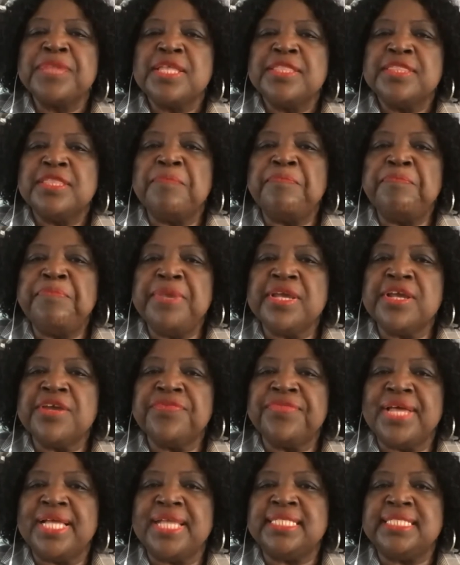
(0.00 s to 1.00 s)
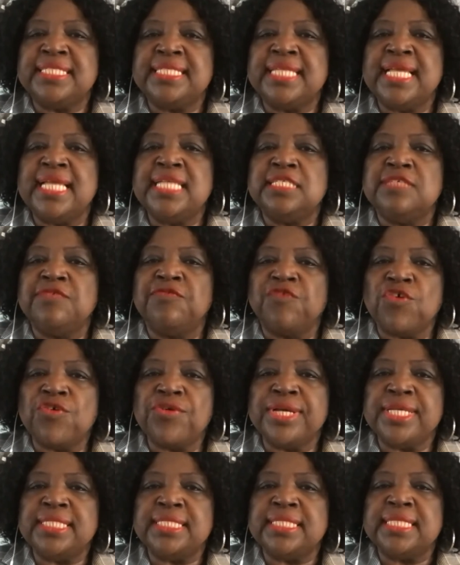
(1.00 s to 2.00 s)
the bigger that state's
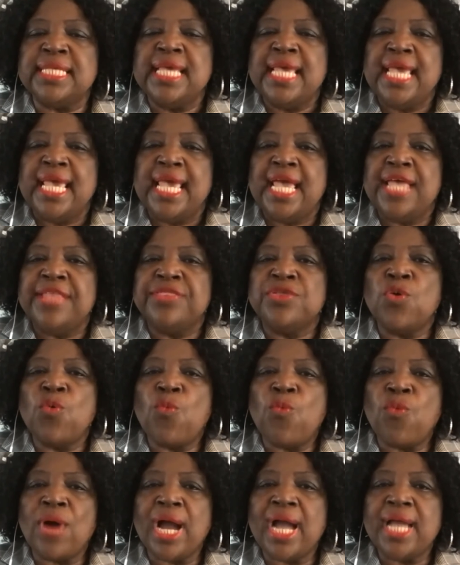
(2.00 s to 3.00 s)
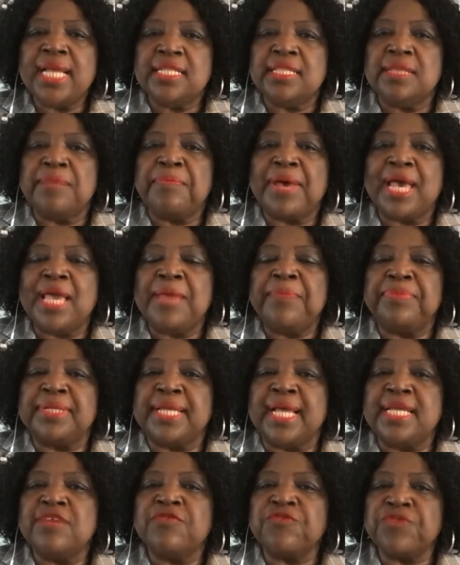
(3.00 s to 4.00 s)
voice and the wider the
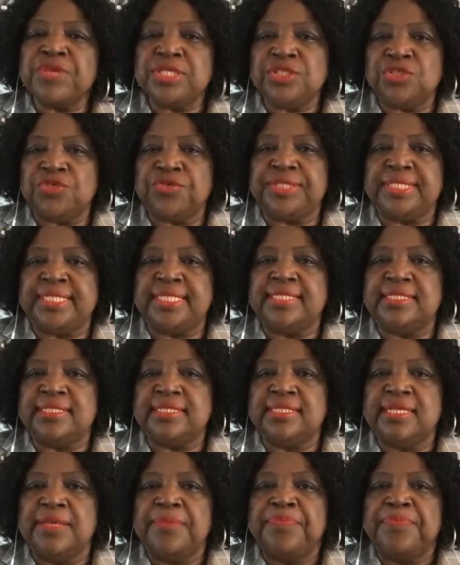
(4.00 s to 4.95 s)
pipeline of resources.